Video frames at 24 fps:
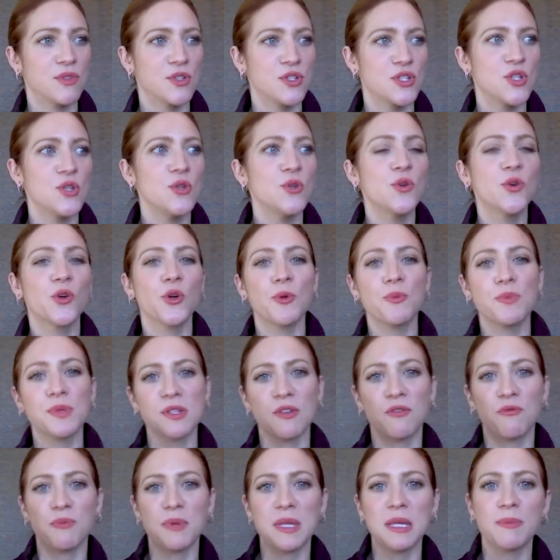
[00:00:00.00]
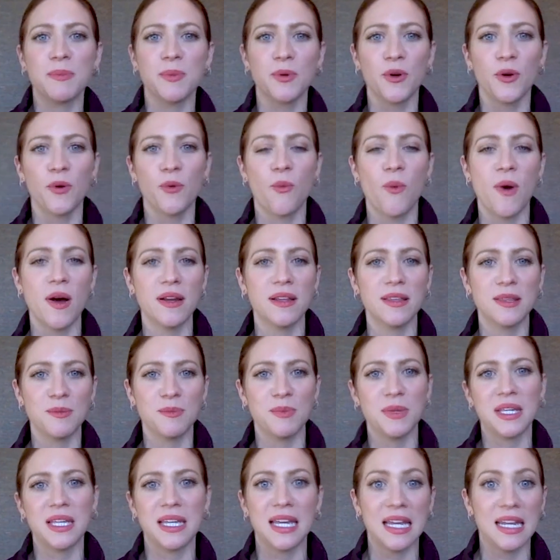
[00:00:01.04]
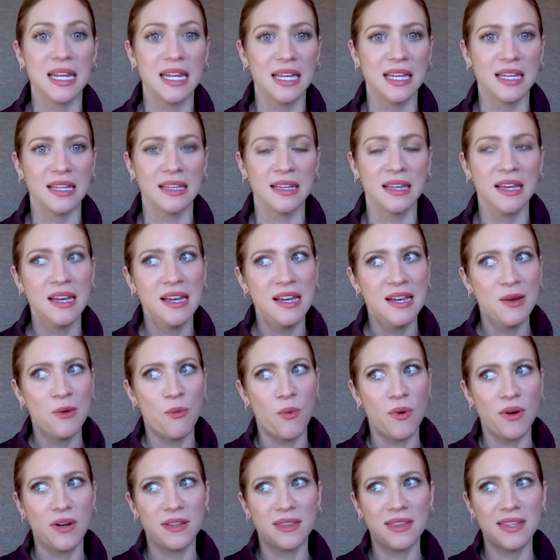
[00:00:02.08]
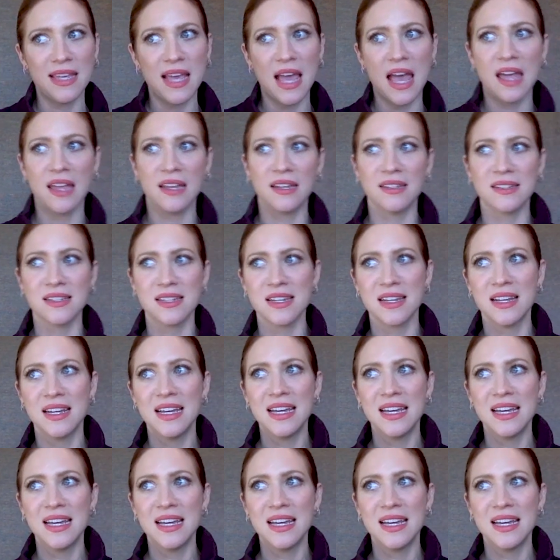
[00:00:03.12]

two groups of people, one at the beginning, one at the end,